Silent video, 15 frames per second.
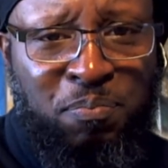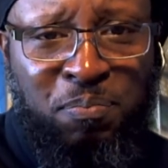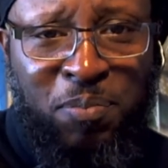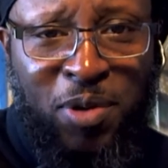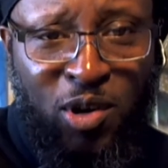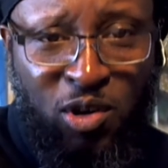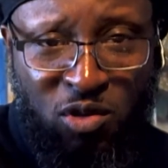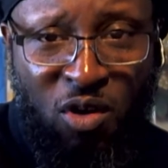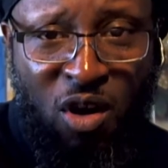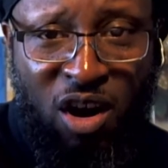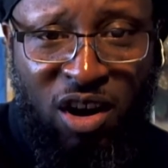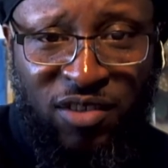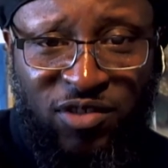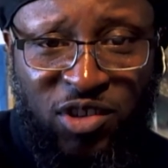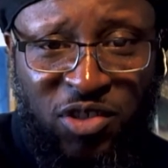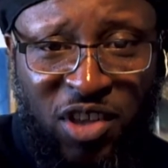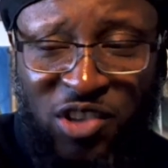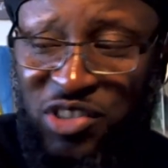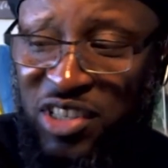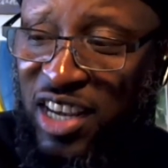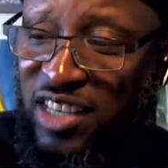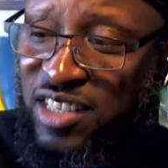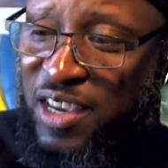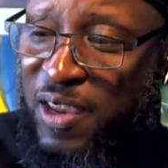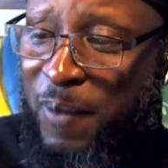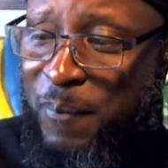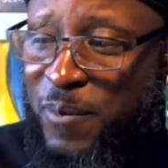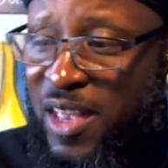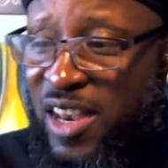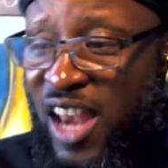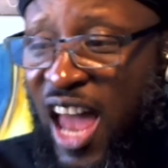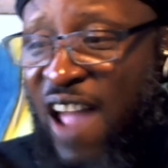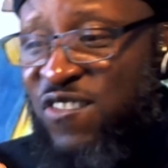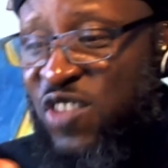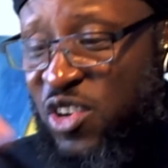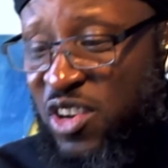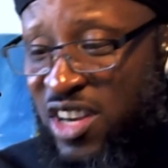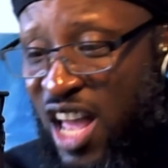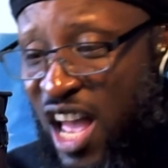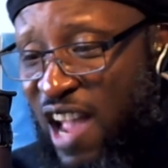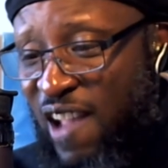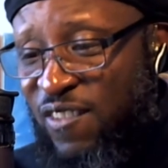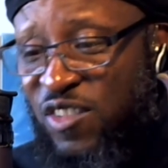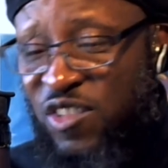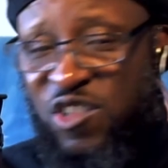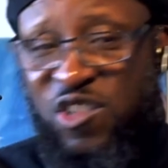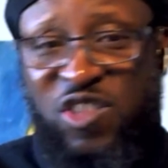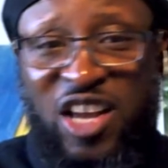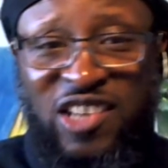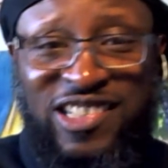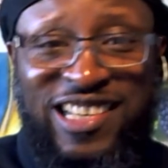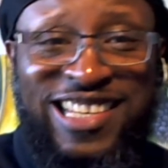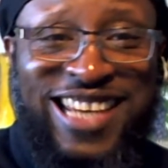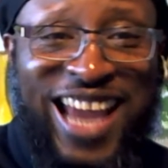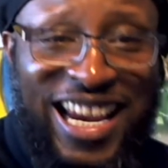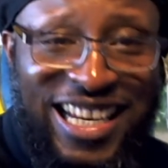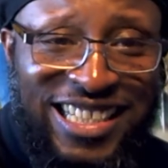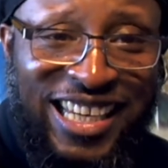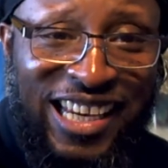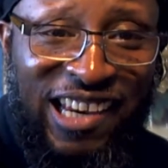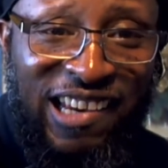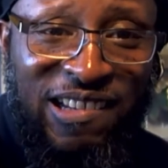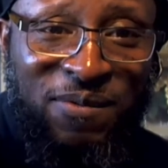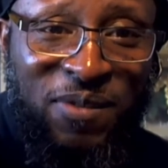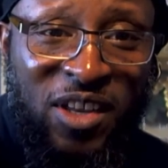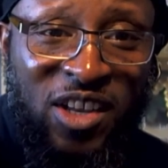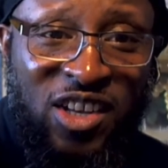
Pinot Noir 2018, line 39 2019.